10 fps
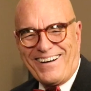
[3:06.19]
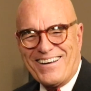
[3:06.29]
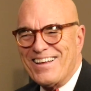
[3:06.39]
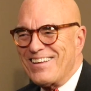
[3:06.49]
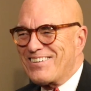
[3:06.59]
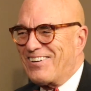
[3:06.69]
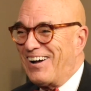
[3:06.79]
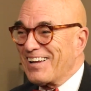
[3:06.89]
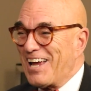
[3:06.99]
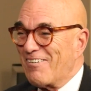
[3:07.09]
are.
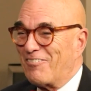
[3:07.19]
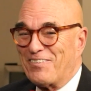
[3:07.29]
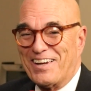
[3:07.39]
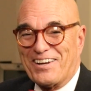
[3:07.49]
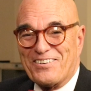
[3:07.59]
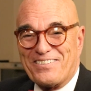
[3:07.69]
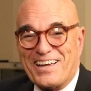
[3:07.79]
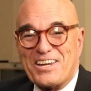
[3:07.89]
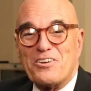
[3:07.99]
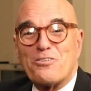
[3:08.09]
John Capobianco,
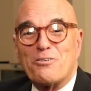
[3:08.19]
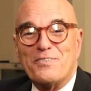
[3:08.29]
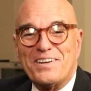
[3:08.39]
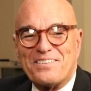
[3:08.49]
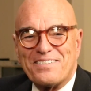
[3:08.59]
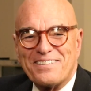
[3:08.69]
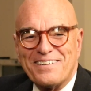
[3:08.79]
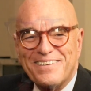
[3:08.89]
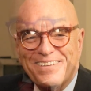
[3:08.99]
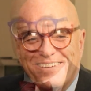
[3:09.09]
thank you. 3 minutes.
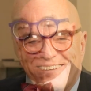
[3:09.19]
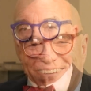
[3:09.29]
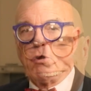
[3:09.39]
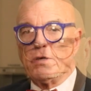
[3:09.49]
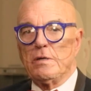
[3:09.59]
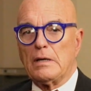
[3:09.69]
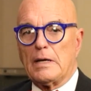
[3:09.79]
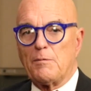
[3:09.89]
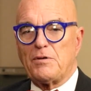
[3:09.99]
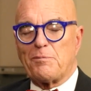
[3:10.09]
When someone
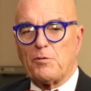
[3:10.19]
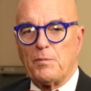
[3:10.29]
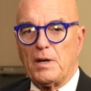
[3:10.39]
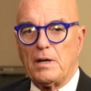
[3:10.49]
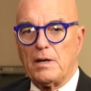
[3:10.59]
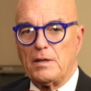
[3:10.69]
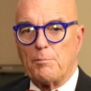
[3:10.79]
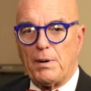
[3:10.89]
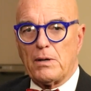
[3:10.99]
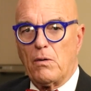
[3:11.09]
comes up to me in the
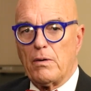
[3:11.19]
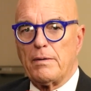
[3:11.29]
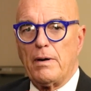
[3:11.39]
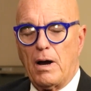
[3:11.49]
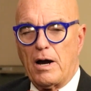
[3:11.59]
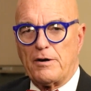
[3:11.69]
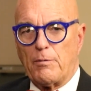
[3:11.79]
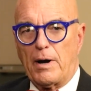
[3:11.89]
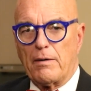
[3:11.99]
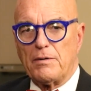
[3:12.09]
Buckhorn
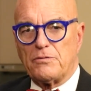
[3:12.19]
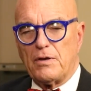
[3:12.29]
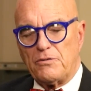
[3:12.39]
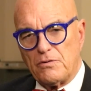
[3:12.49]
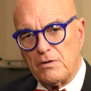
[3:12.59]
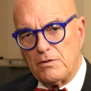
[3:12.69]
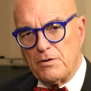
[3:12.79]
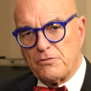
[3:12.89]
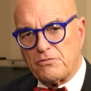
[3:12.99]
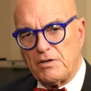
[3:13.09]
Hardware and says,
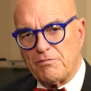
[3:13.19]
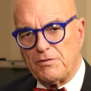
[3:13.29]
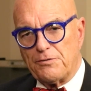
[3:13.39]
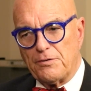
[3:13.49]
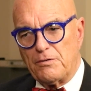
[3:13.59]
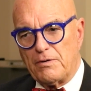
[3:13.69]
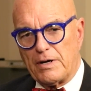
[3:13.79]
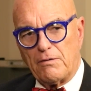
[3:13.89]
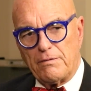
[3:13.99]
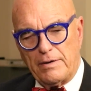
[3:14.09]
you're Stephen LeDrew, and
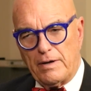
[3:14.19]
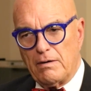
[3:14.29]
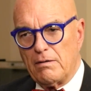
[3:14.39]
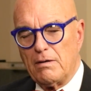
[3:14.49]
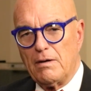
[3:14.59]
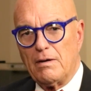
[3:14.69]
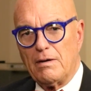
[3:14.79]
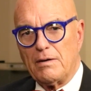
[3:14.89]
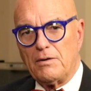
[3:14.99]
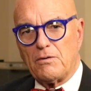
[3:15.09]
I go, yeah.
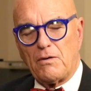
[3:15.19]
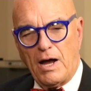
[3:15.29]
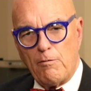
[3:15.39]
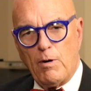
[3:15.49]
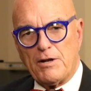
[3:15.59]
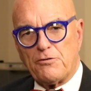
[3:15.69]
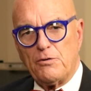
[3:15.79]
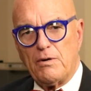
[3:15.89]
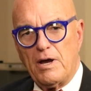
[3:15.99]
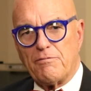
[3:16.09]
He says, I watch
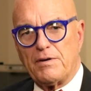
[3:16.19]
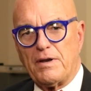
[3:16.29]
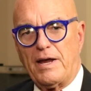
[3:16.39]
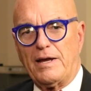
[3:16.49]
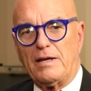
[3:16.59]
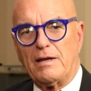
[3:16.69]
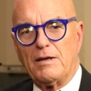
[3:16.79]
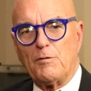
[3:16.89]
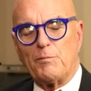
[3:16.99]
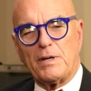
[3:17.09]
you every day
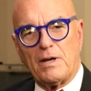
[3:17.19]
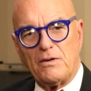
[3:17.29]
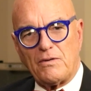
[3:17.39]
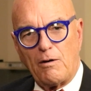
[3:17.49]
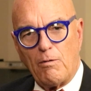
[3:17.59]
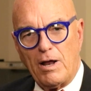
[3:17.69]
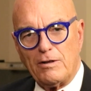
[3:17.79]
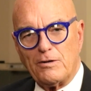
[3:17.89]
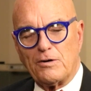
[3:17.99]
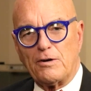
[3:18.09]
because I want
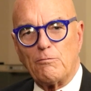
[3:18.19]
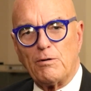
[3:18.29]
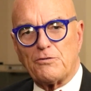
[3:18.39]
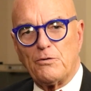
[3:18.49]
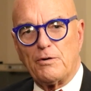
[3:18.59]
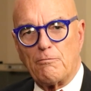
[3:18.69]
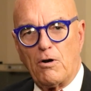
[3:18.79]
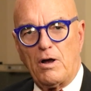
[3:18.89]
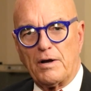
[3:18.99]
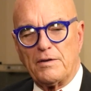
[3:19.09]
to learn what's going
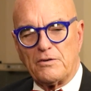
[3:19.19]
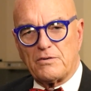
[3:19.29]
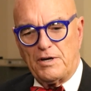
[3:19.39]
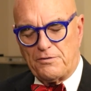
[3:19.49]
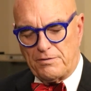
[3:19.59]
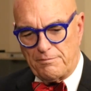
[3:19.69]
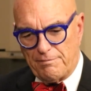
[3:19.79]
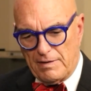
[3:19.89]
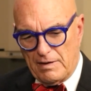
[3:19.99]
wrong in this country.